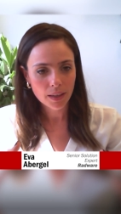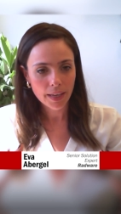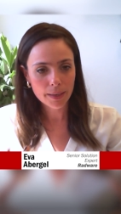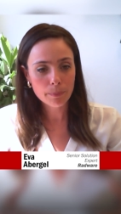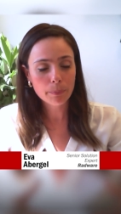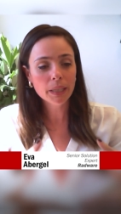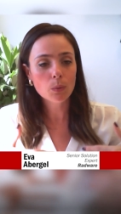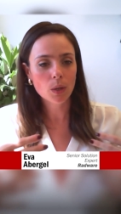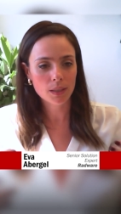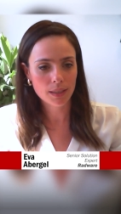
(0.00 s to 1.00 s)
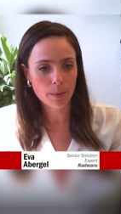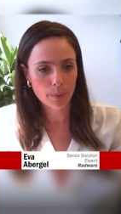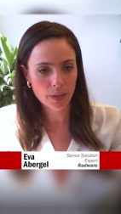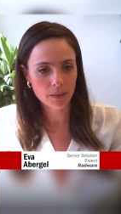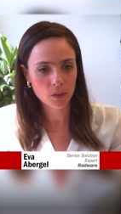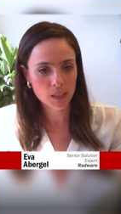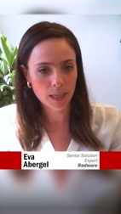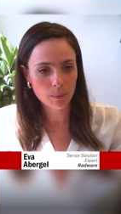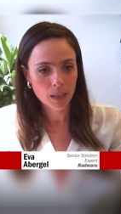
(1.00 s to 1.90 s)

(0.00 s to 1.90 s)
and be one step ahead of the time.